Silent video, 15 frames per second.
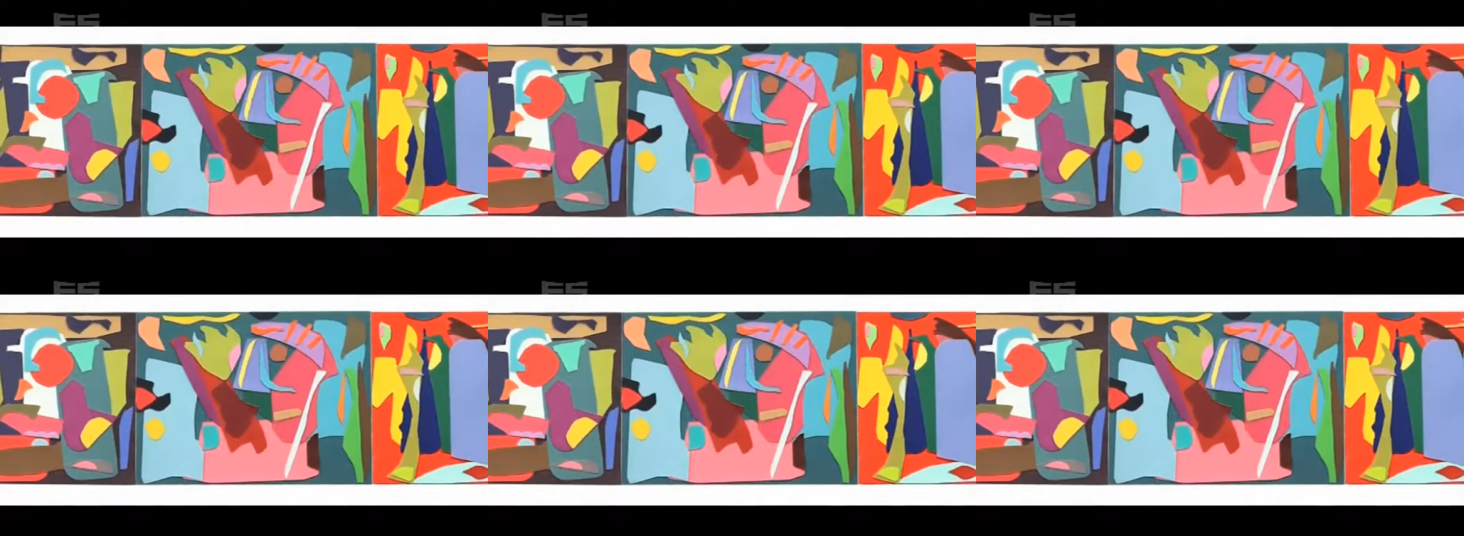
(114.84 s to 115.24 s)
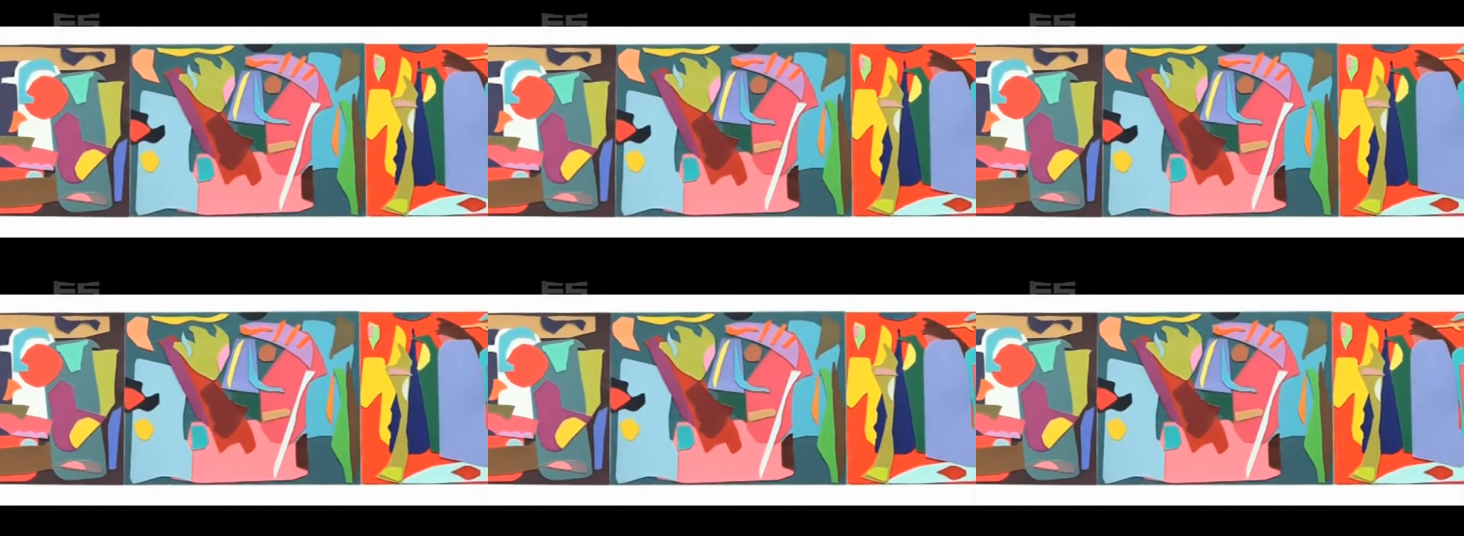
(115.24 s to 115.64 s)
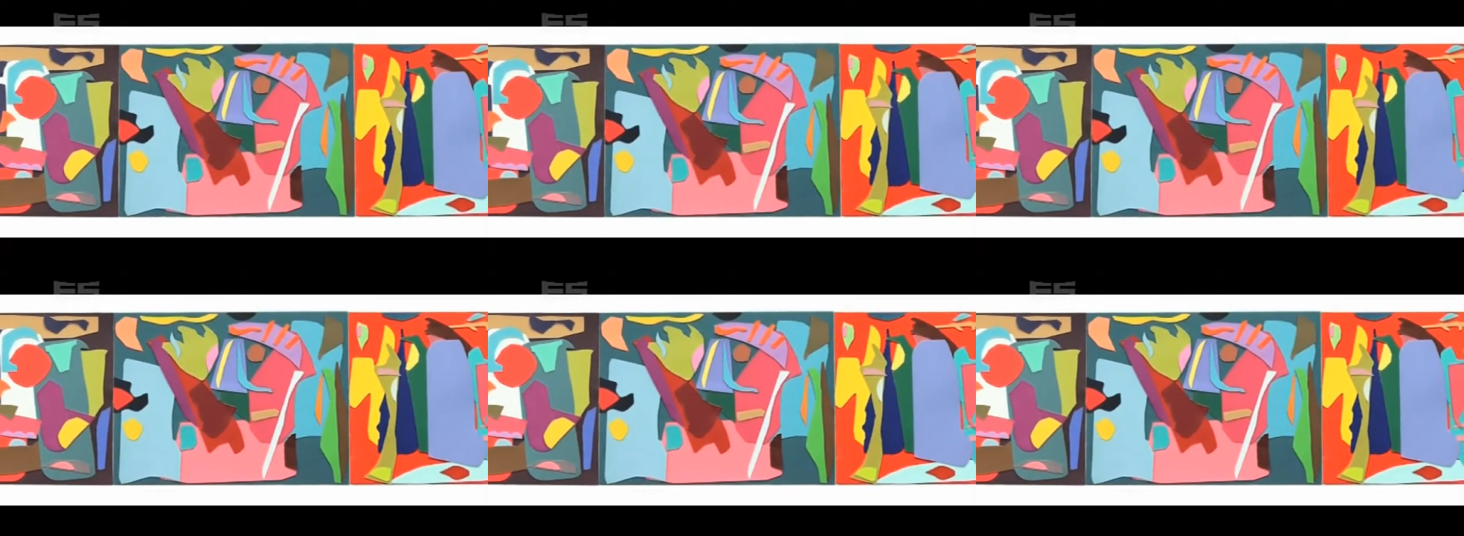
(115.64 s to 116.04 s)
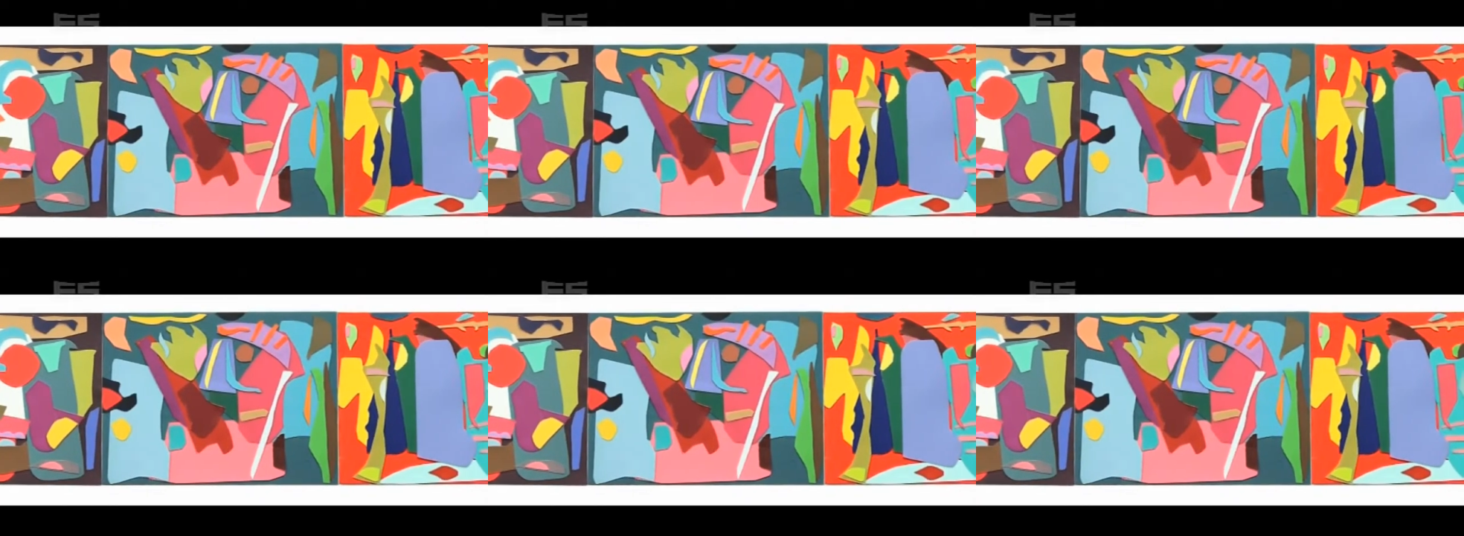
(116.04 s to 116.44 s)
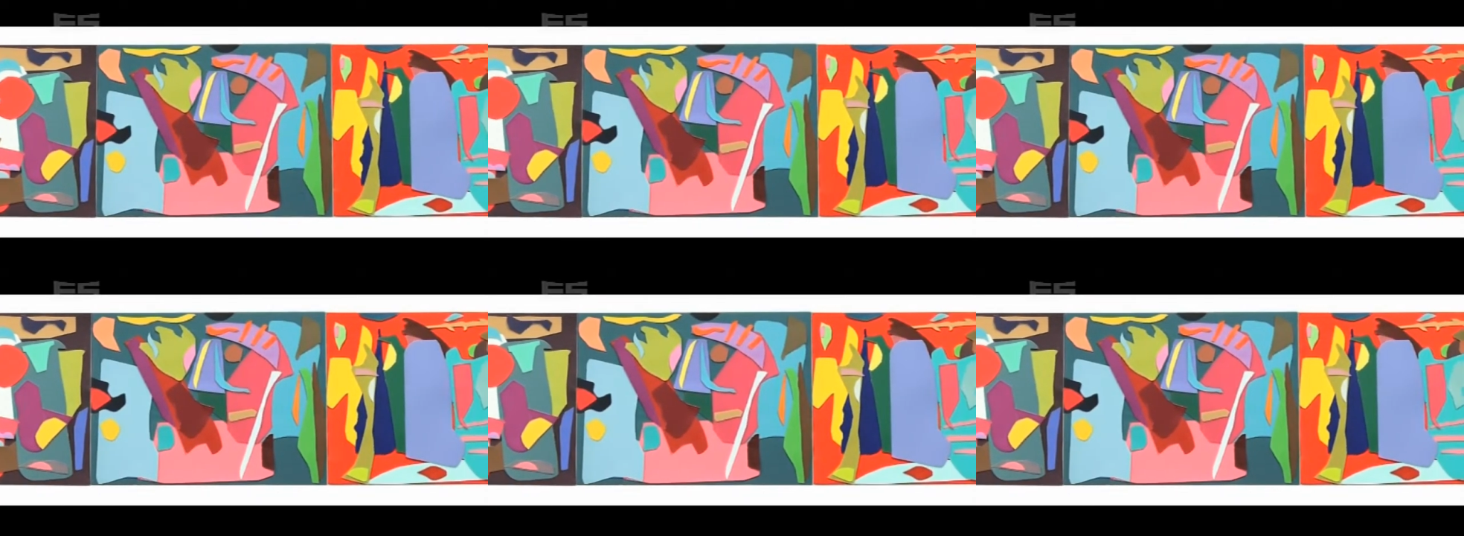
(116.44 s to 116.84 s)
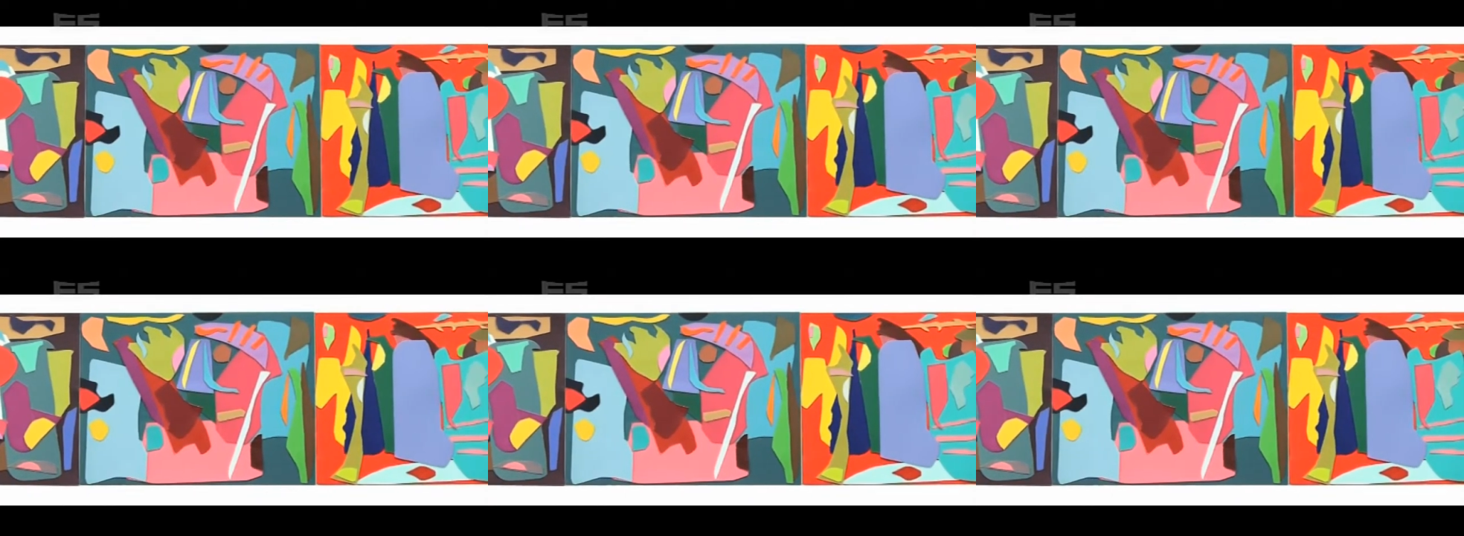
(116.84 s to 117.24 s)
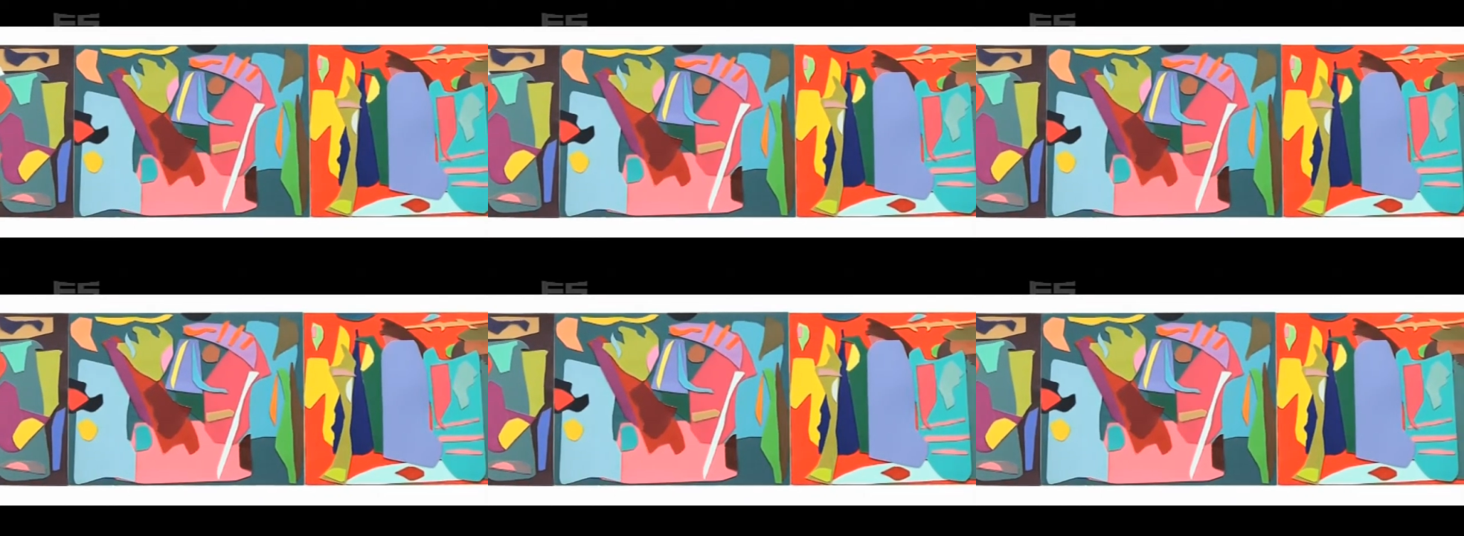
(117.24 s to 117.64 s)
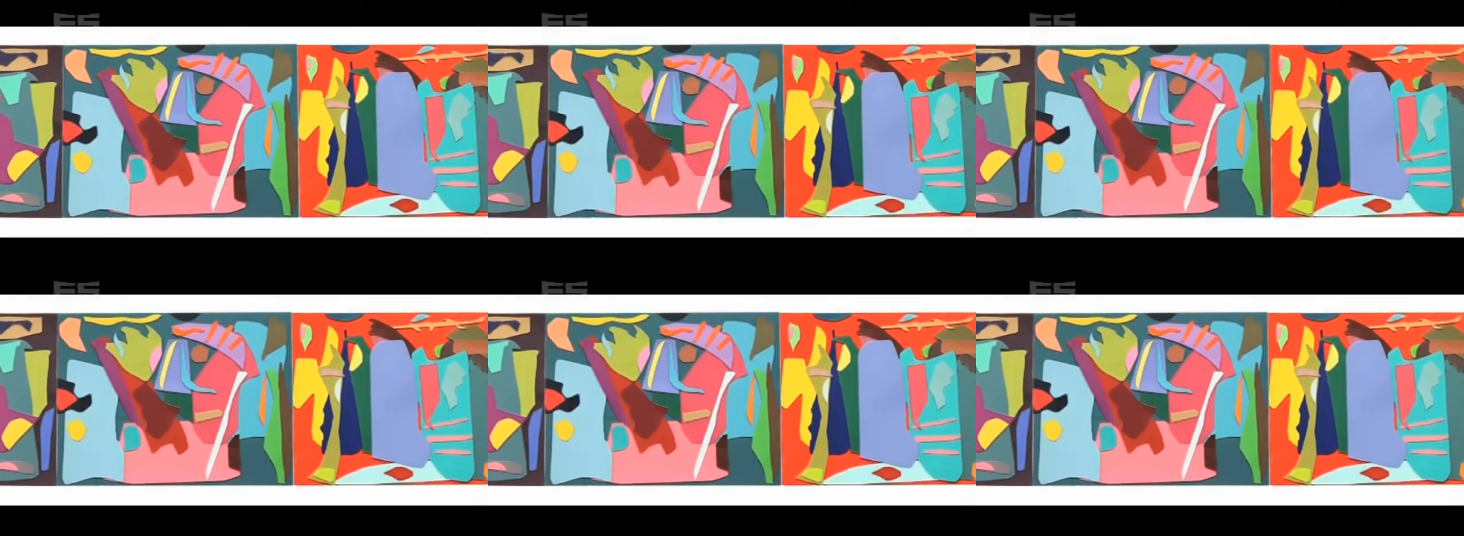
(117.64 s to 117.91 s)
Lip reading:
(no speaker visible)